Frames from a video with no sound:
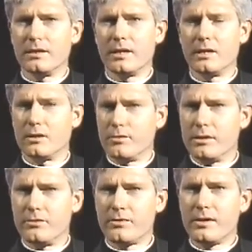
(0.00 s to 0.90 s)
and in
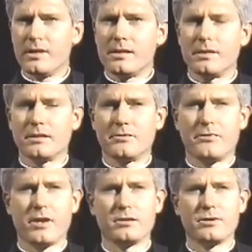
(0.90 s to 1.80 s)
grief that the
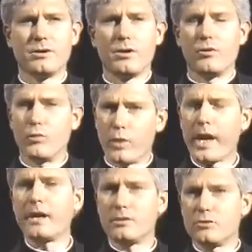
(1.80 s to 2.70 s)
father
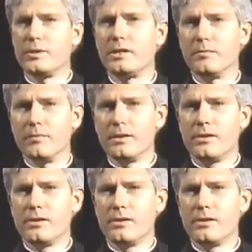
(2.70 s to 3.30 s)
ran to meet him,